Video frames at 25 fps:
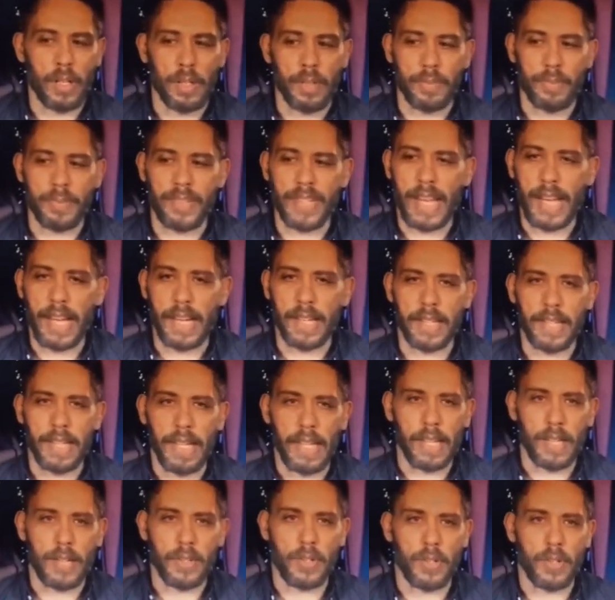
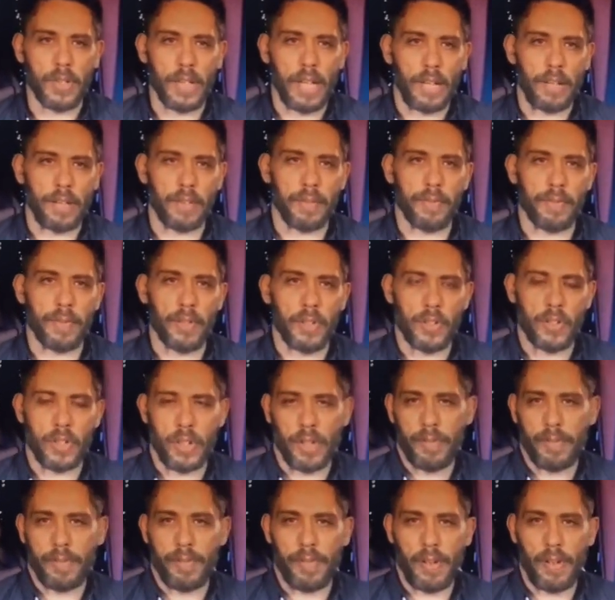technique to get the future,
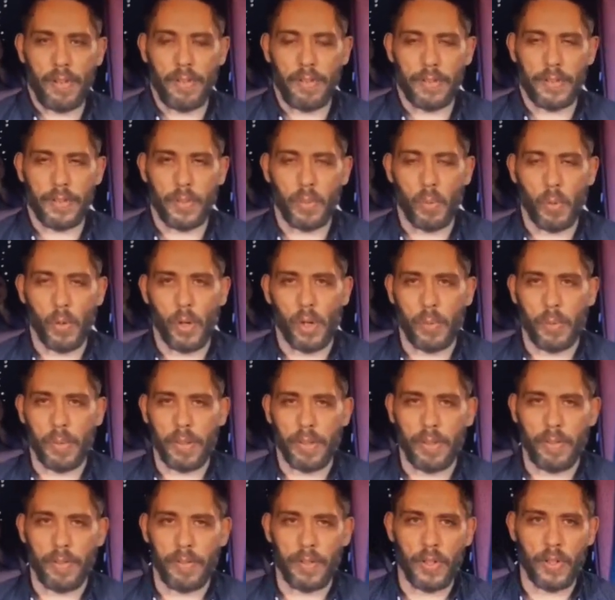to work with the
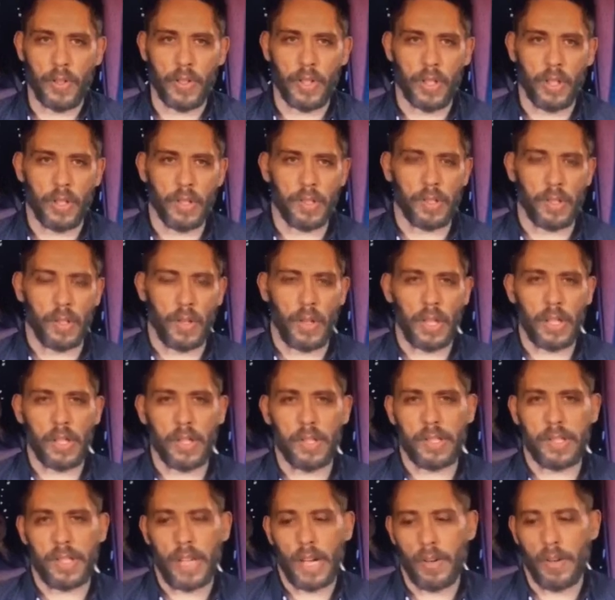future. So I use
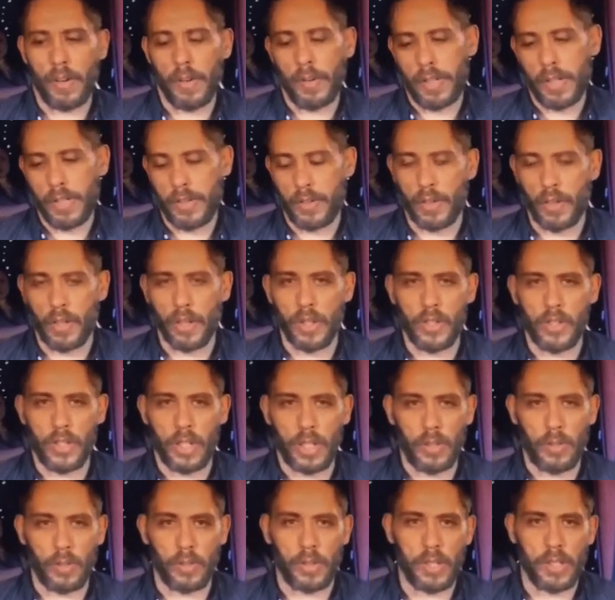tarot and astrology and
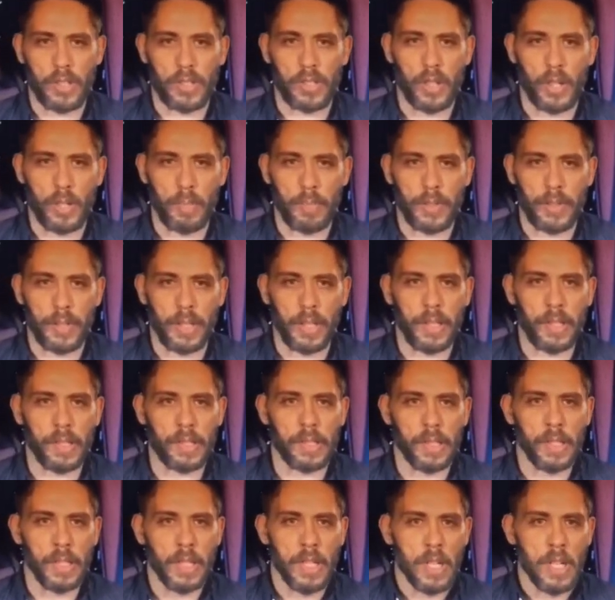all those type of things.
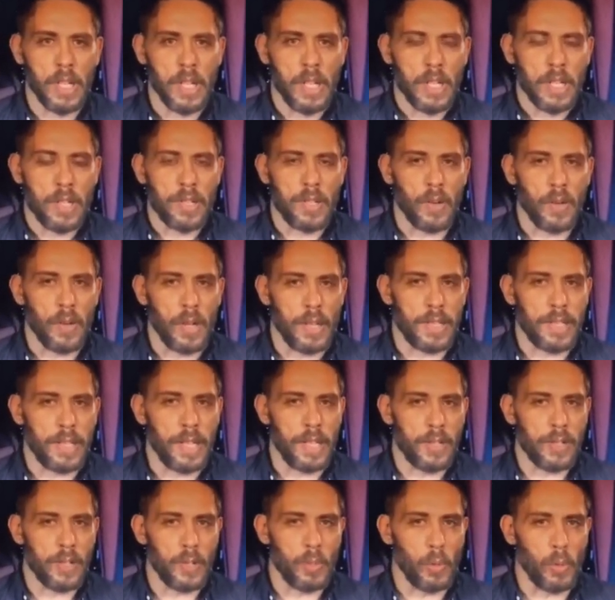So I tend
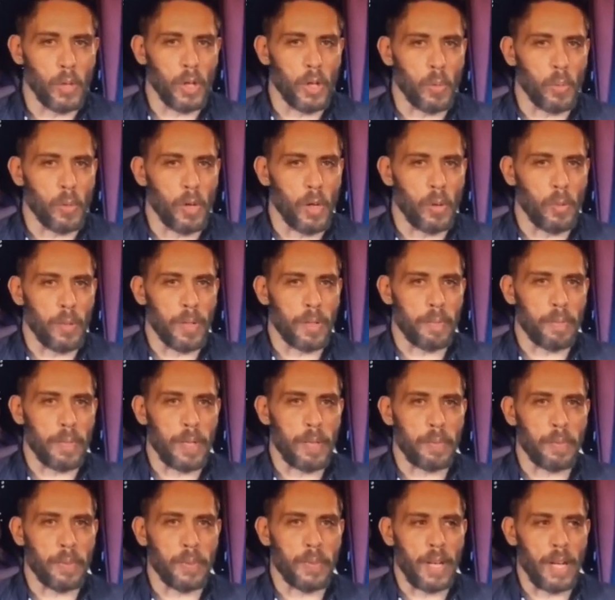to work well with
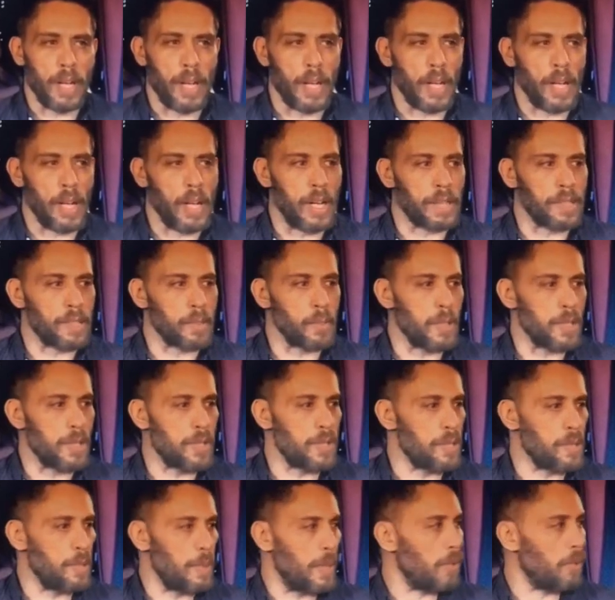people that ask
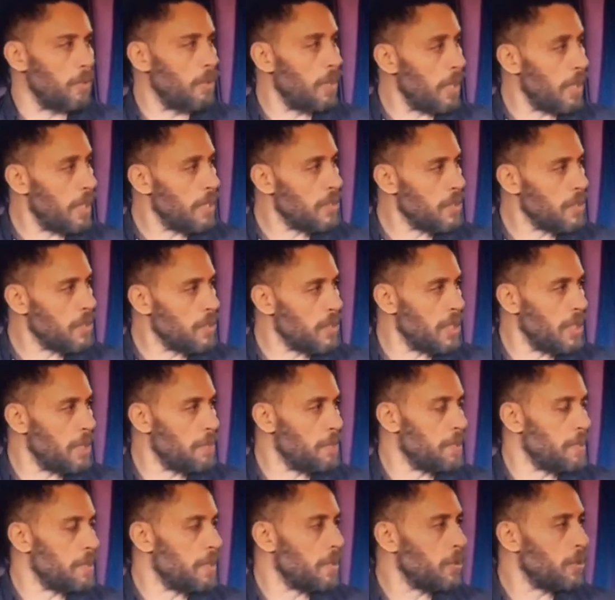questions about
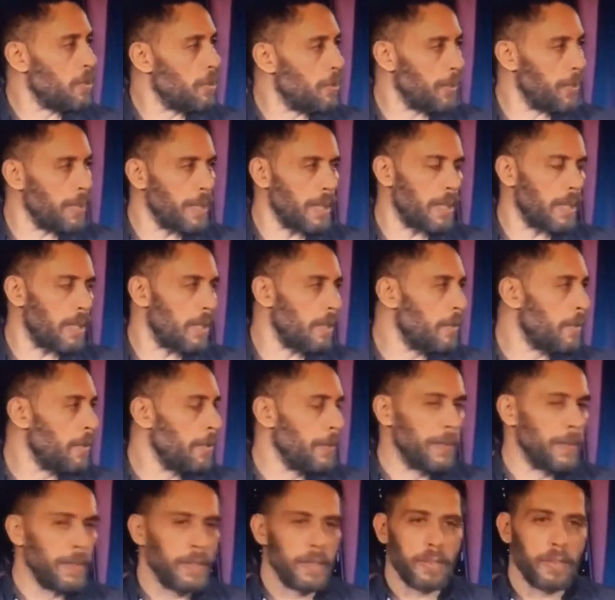relationships, career,
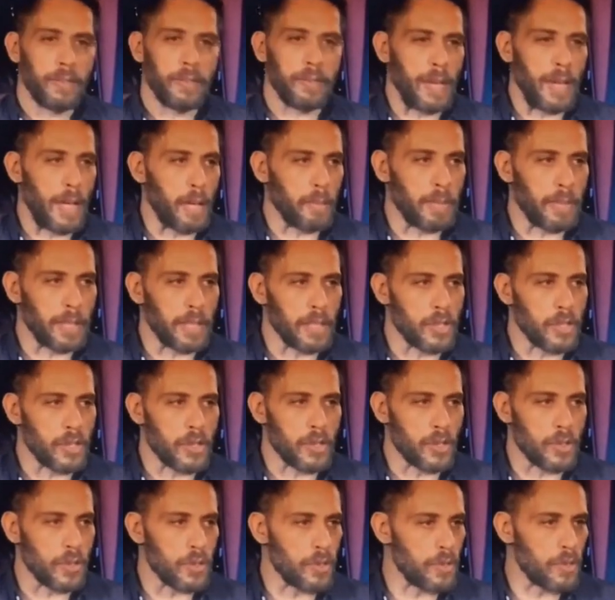family
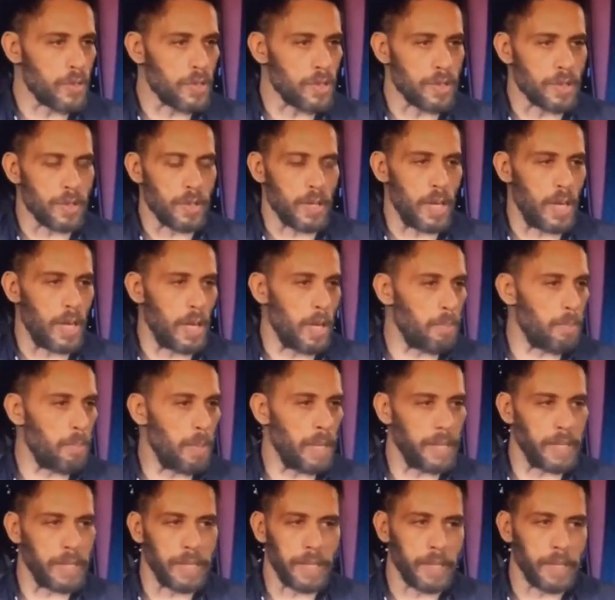issues, money,